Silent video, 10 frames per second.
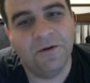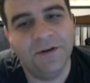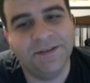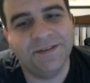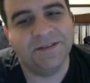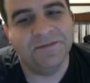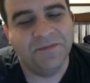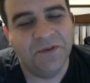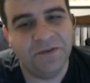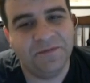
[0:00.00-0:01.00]
us some
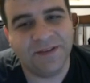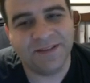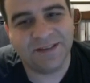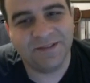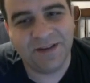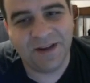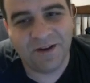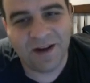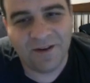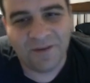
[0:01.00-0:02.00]
movement so we know
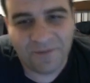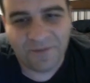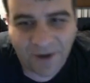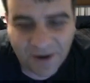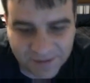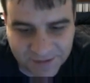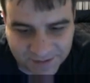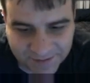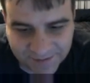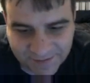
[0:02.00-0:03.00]
how it
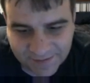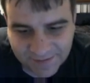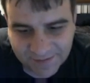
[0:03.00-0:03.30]
functions.